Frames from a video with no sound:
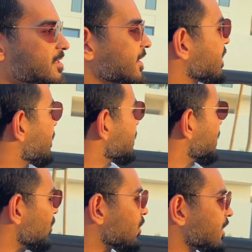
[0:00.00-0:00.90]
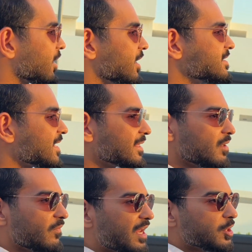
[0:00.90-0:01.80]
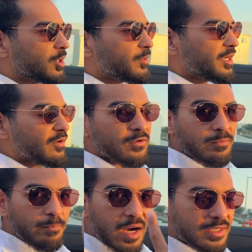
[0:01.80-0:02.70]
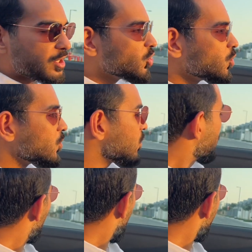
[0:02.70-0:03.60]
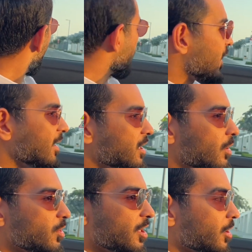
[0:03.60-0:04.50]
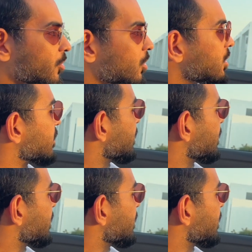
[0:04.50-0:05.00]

taking another look inside the Valley community for part two of Valley Community Tour.